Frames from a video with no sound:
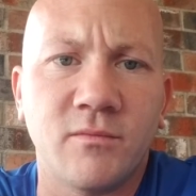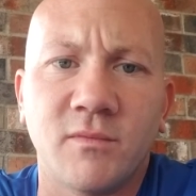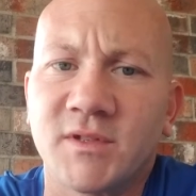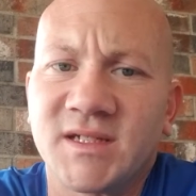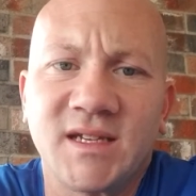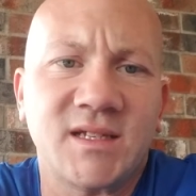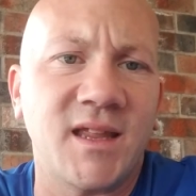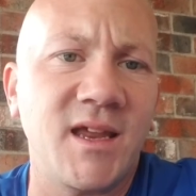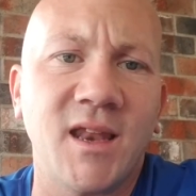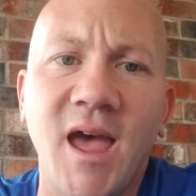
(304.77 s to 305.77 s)

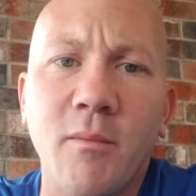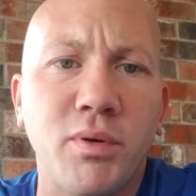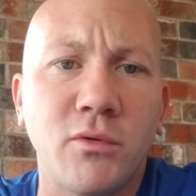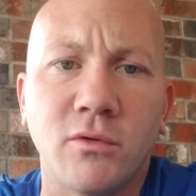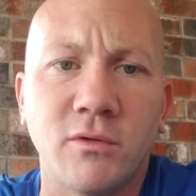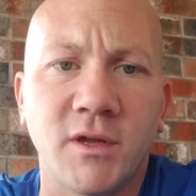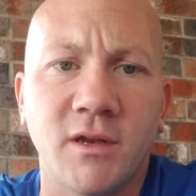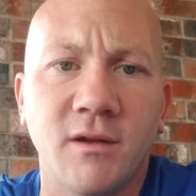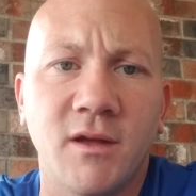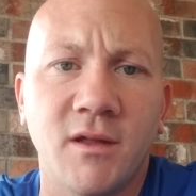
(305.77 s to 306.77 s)
6-lane lap pool,
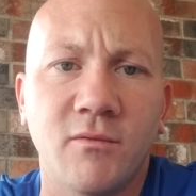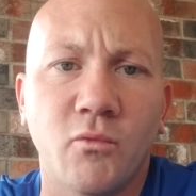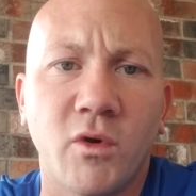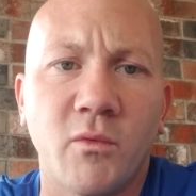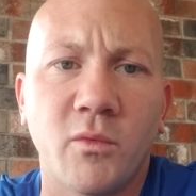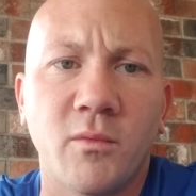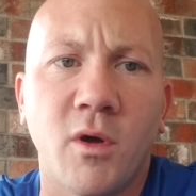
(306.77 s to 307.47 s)
and where